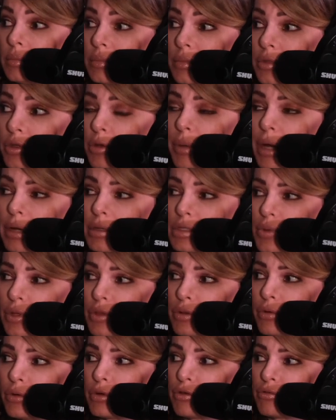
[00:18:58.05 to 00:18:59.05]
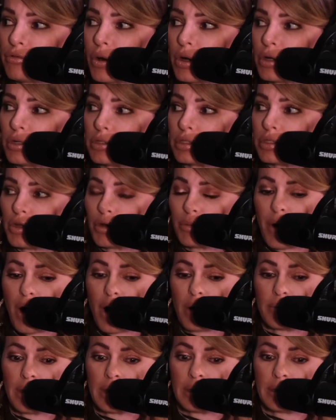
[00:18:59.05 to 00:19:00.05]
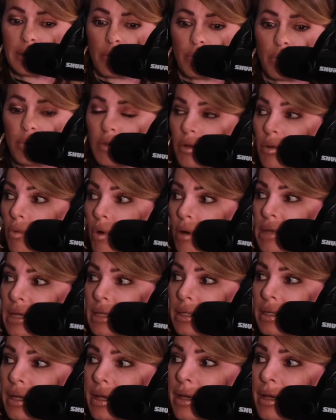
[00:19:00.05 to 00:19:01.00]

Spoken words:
Your parents went through a divorce. Your mom ended up with a woman.